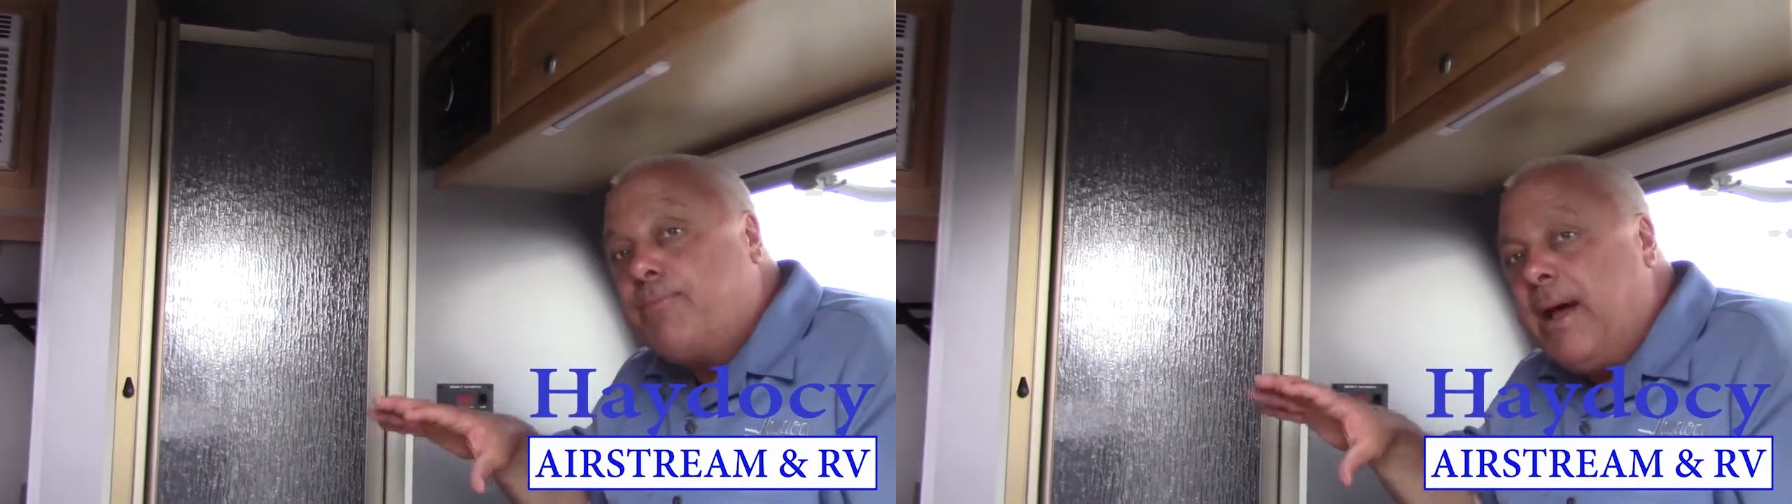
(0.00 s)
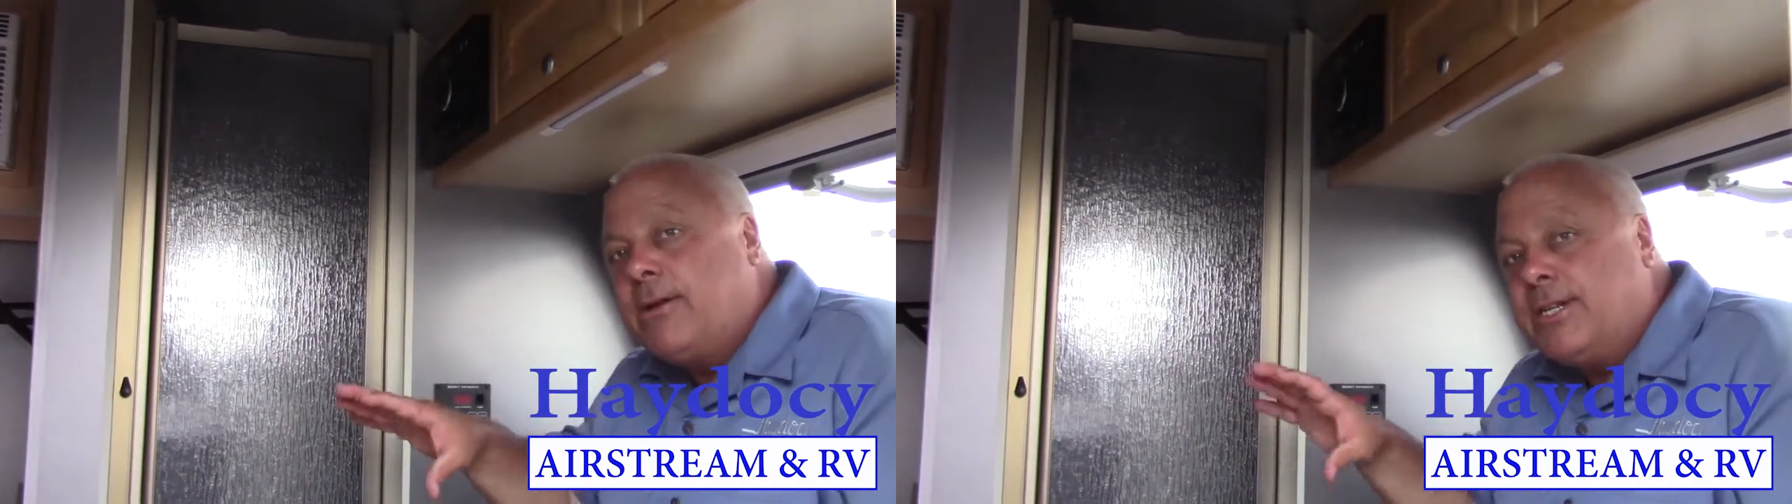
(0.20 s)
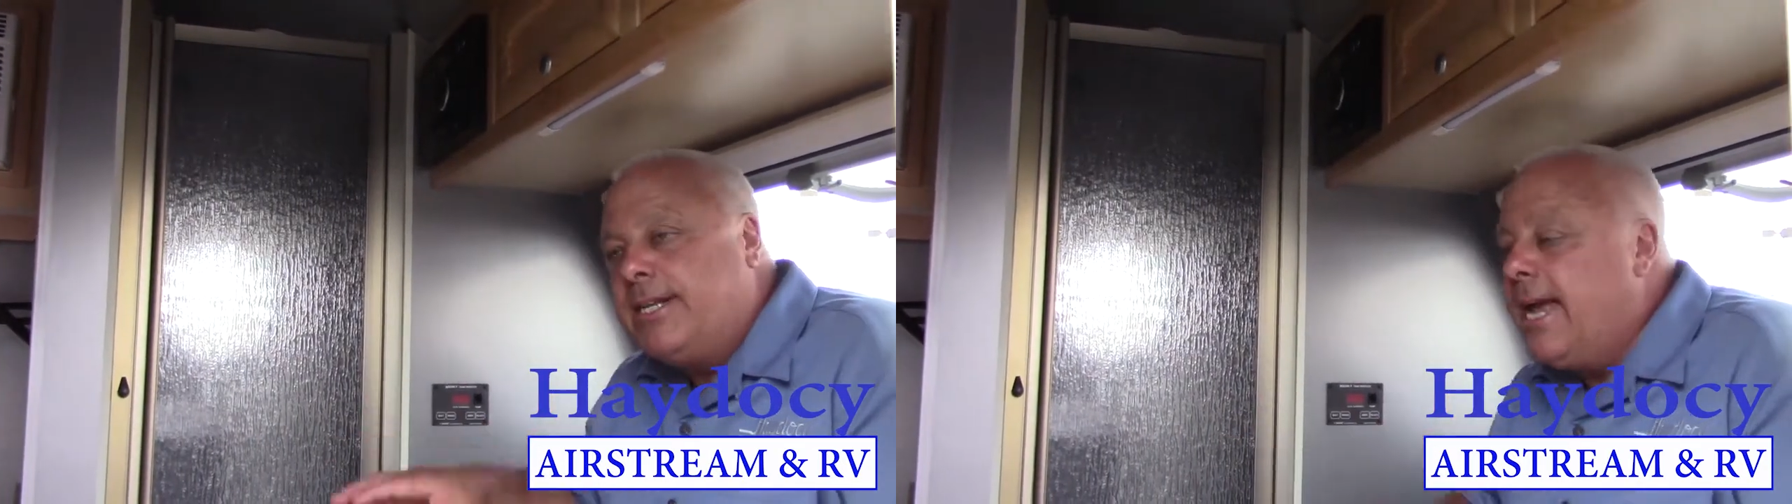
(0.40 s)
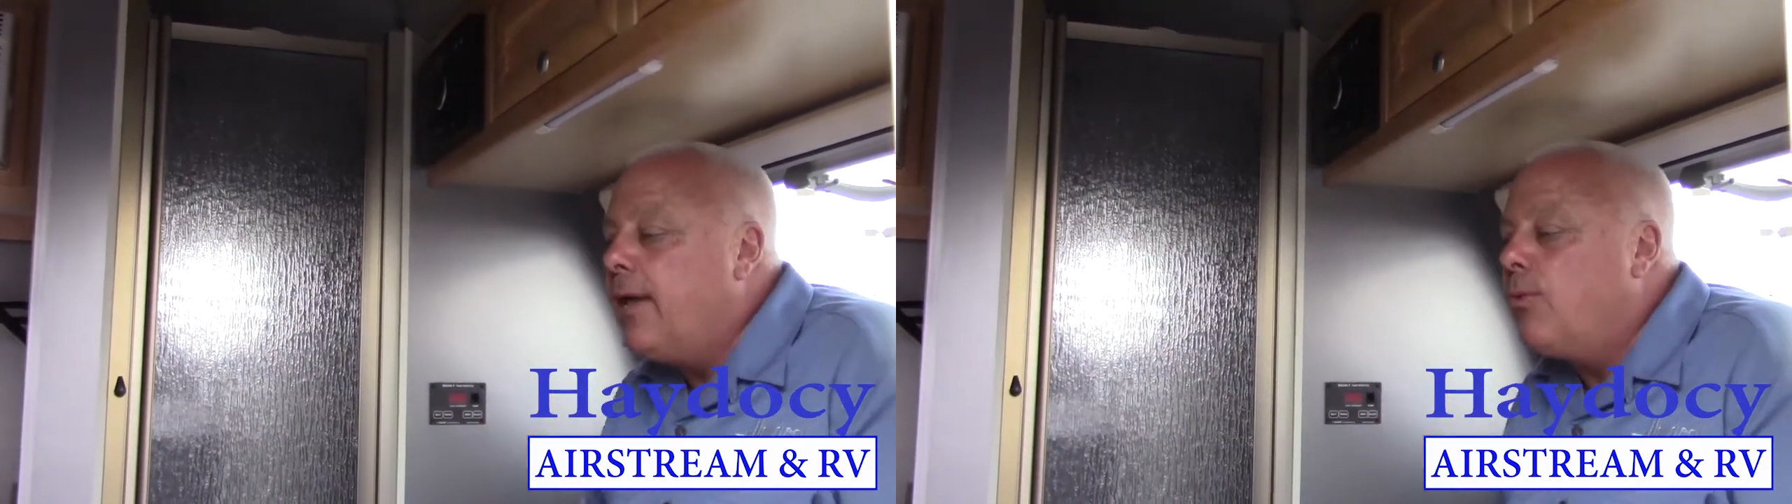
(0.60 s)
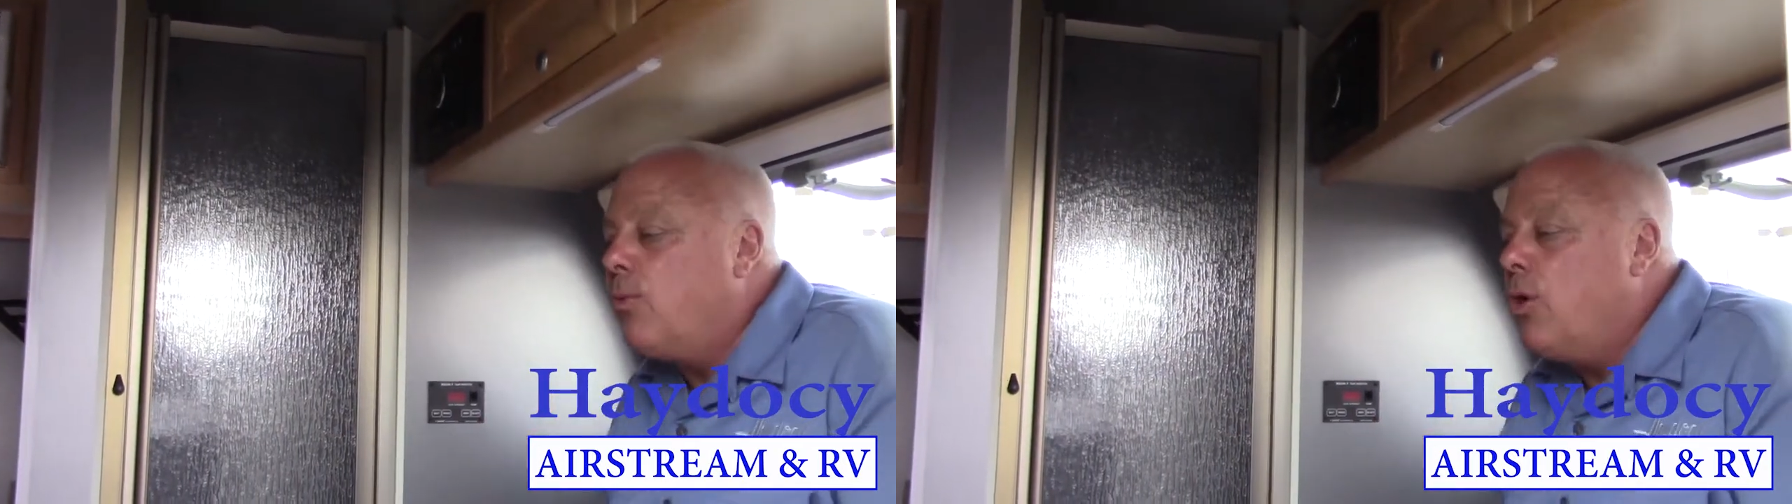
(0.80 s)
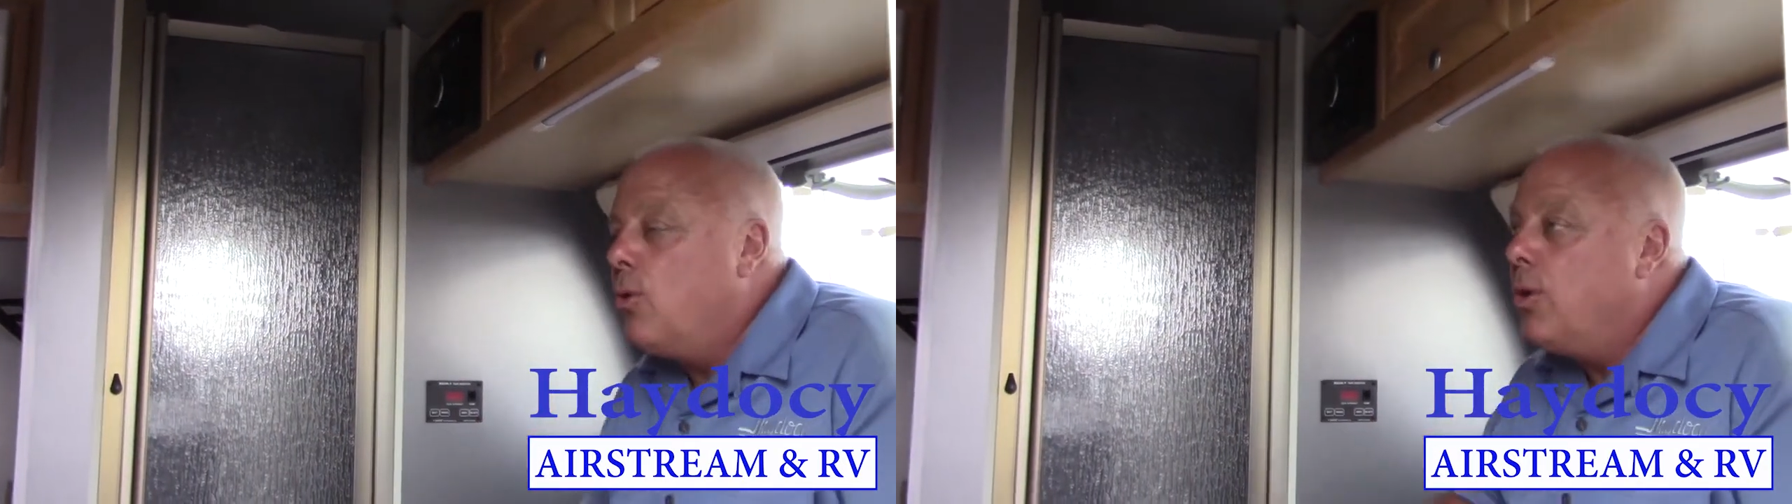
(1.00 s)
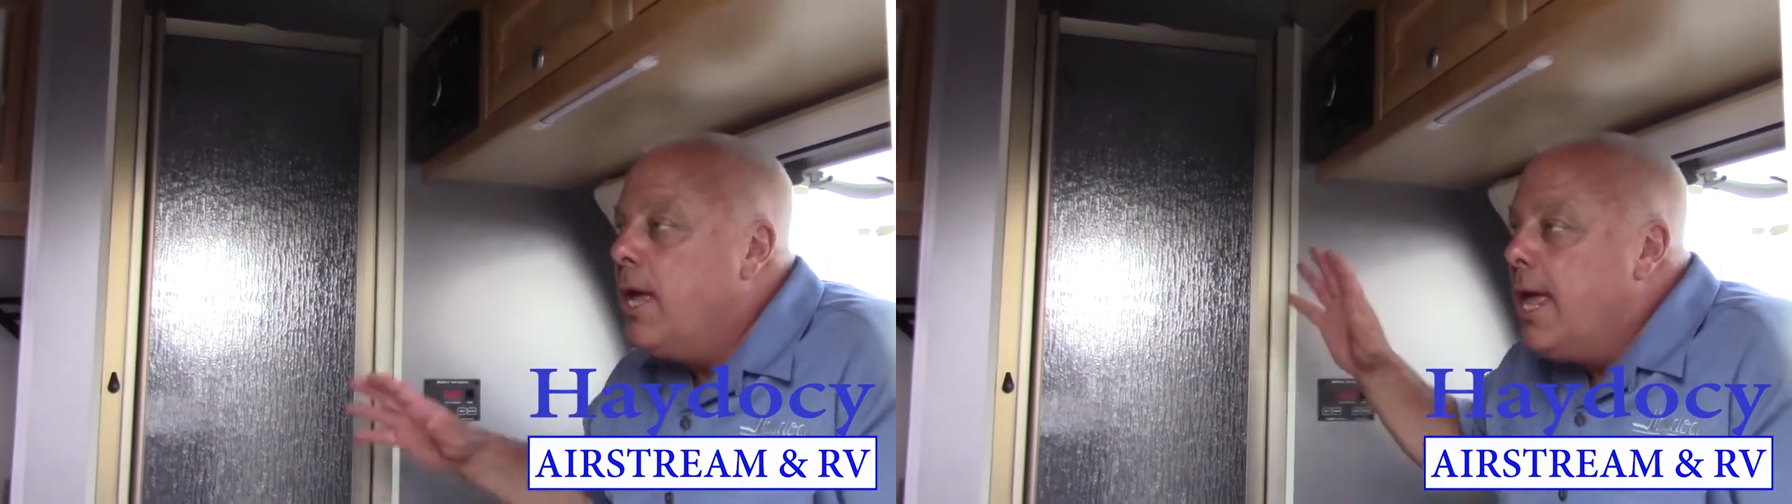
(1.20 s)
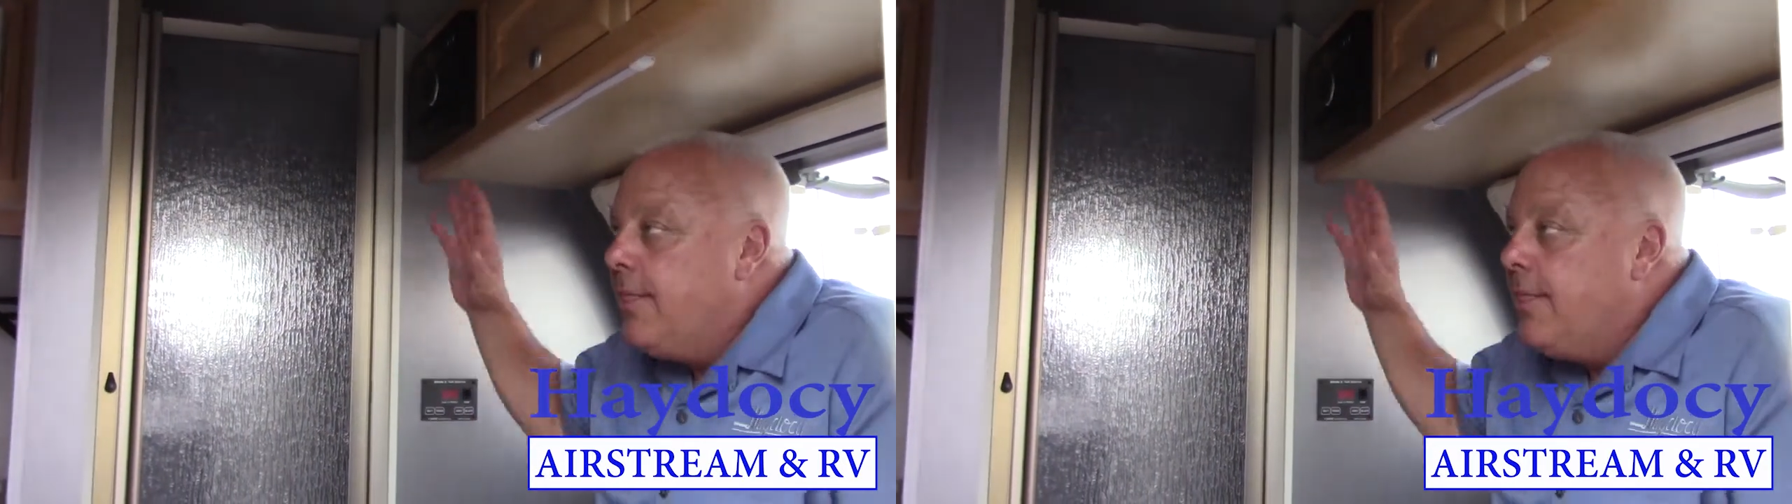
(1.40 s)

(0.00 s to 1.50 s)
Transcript: bouncing down the road.